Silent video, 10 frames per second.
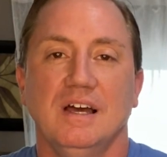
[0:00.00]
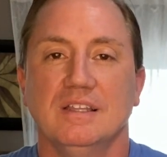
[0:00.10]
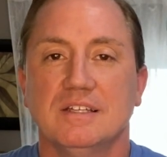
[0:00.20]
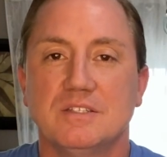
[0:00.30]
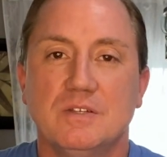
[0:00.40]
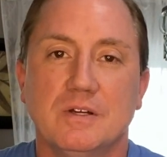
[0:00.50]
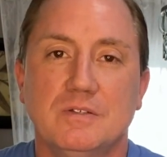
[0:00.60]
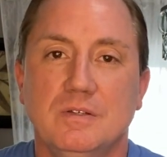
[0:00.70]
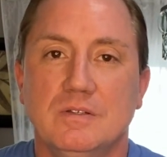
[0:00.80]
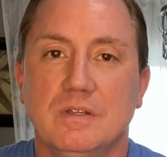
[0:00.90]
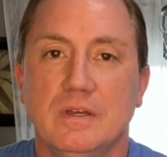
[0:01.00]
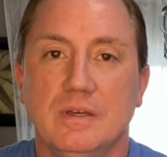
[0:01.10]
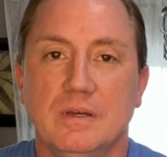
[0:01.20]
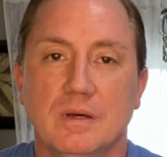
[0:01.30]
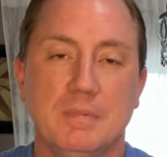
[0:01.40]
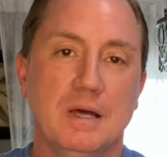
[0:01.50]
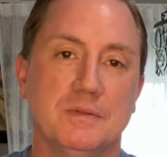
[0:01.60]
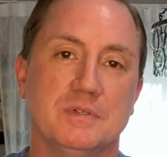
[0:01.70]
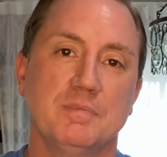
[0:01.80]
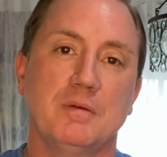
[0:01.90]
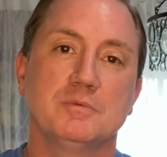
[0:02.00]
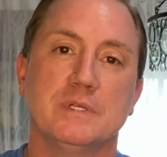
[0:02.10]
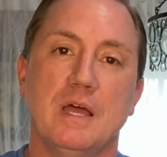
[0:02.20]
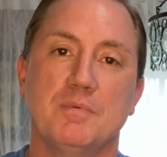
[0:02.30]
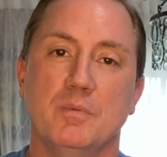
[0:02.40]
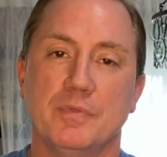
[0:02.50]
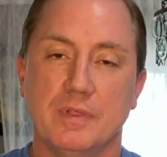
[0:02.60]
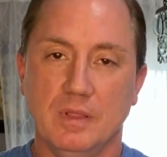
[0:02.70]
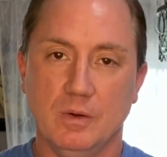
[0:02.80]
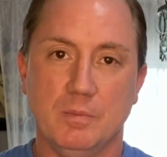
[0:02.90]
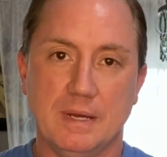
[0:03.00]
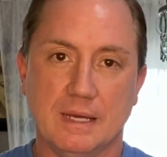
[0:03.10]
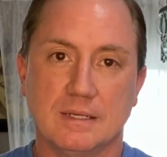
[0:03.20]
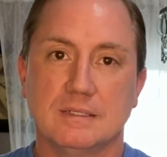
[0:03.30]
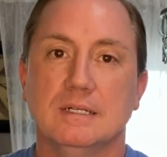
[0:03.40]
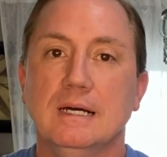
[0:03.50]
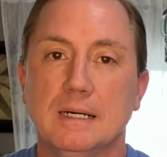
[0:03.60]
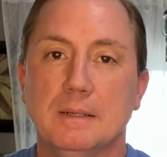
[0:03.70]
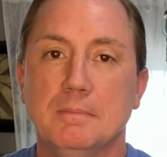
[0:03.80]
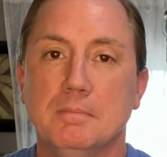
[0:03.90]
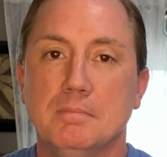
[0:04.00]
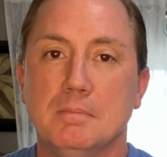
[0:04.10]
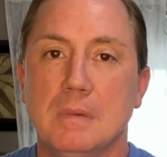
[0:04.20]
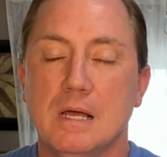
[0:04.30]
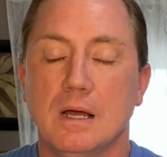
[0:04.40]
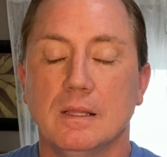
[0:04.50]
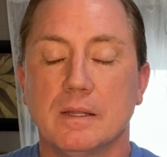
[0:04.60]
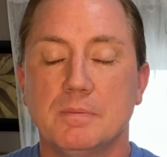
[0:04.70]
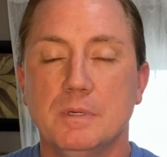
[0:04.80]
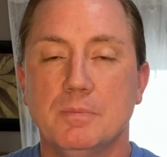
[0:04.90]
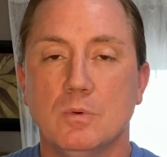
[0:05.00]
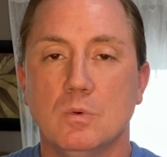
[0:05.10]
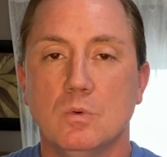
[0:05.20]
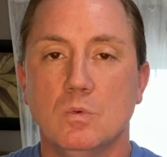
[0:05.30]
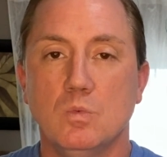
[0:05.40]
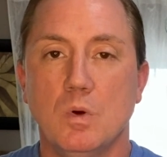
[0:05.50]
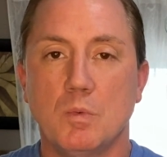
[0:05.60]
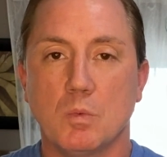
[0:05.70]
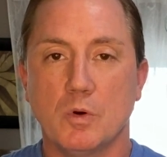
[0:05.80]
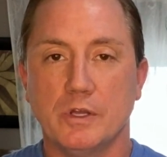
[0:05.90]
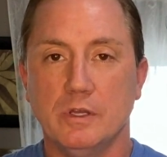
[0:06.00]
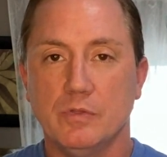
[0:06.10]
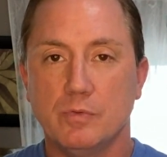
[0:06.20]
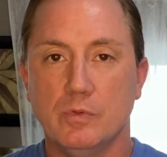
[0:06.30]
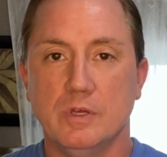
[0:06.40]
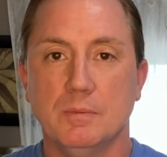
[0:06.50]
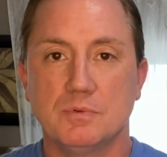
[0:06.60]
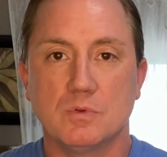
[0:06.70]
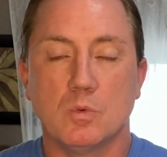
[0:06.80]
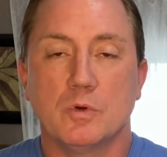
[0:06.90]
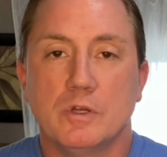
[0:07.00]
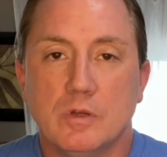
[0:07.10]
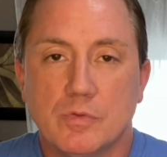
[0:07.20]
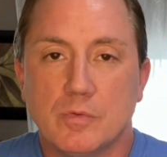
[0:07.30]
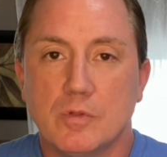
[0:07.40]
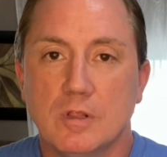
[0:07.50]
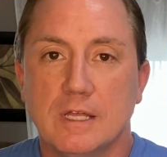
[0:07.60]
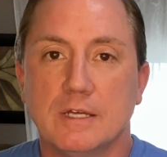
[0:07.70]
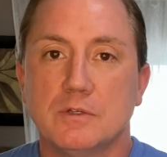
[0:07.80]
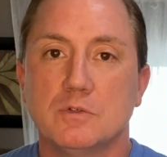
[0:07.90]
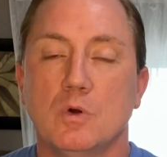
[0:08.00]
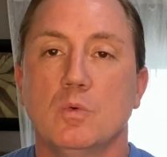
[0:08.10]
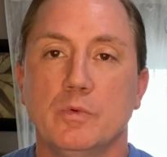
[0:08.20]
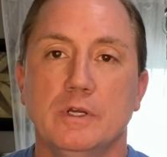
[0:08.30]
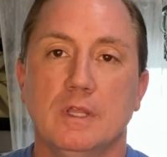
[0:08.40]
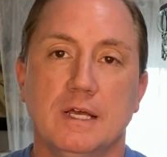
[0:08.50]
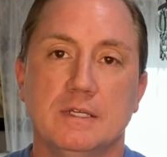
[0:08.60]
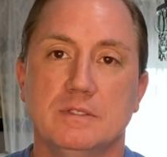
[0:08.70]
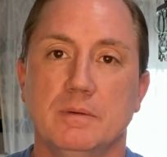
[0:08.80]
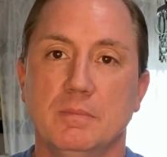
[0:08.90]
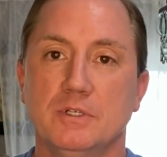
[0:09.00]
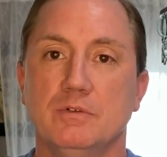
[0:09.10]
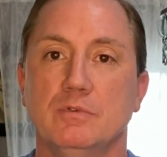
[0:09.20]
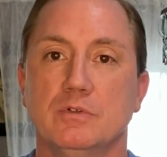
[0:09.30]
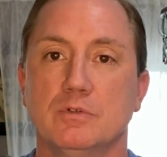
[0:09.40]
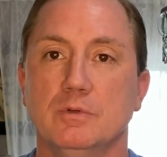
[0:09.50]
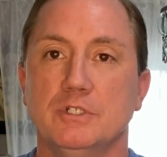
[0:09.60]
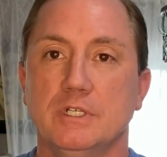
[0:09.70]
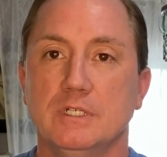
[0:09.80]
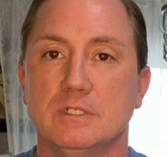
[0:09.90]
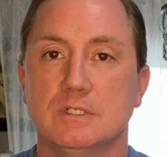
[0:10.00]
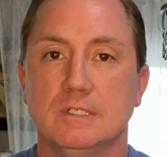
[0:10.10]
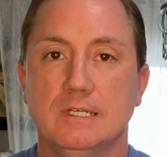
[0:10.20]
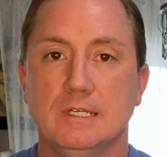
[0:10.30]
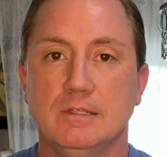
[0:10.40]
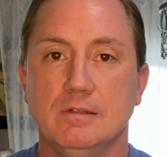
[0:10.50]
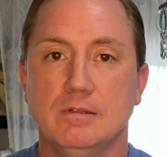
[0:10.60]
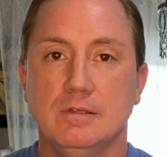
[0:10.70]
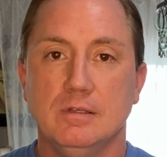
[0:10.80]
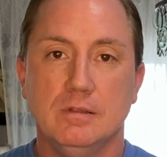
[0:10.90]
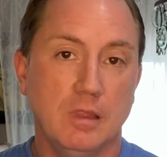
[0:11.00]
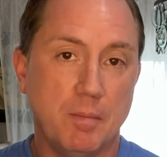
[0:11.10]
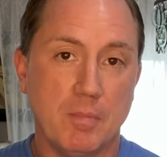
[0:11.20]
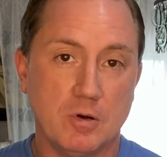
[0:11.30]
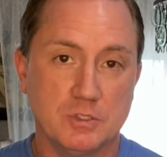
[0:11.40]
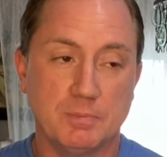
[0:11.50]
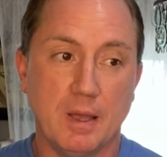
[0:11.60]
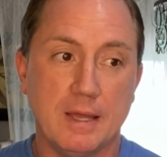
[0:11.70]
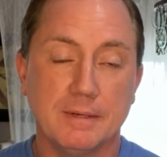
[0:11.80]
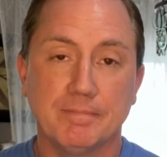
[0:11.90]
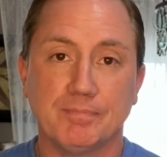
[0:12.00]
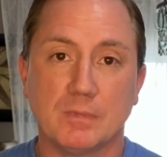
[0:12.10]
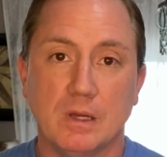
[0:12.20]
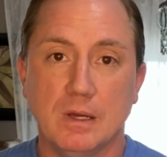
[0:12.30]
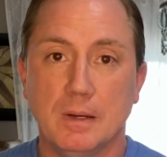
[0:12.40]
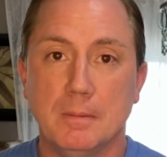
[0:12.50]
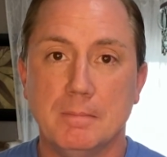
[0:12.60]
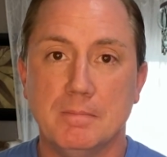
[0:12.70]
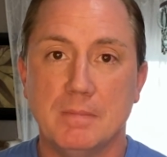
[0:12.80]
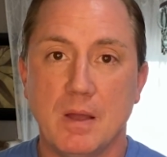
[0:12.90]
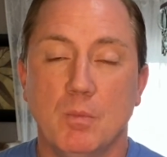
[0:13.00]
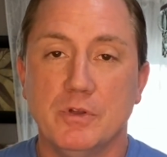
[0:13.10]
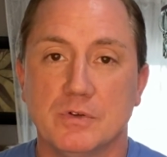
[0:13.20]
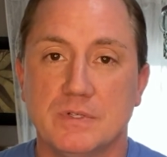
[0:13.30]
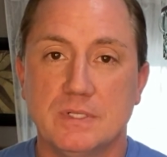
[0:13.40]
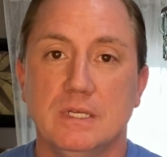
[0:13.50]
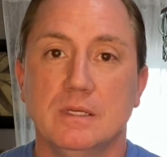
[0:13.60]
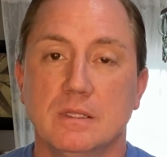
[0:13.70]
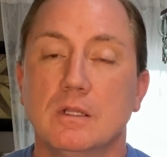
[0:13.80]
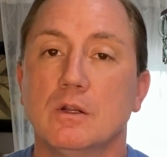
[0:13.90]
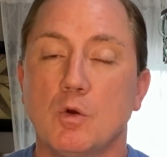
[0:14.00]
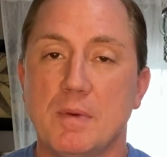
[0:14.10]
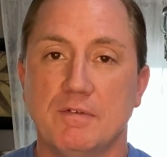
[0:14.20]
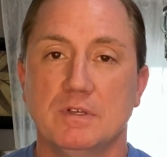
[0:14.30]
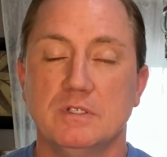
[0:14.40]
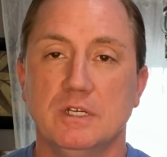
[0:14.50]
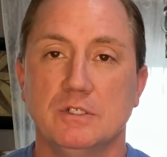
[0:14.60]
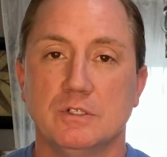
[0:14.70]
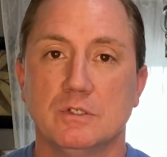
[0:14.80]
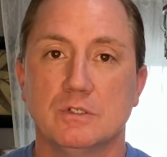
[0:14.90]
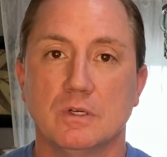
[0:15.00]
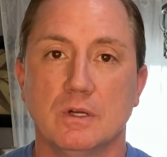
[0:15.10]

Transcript: like to talk to you today about some problems that happen with the low back. A lot of people, when we're working in through the hips or working in through the legs, don't realize that much of this originates in the lumbar spine. And what you're seeing, the clinical manifestations,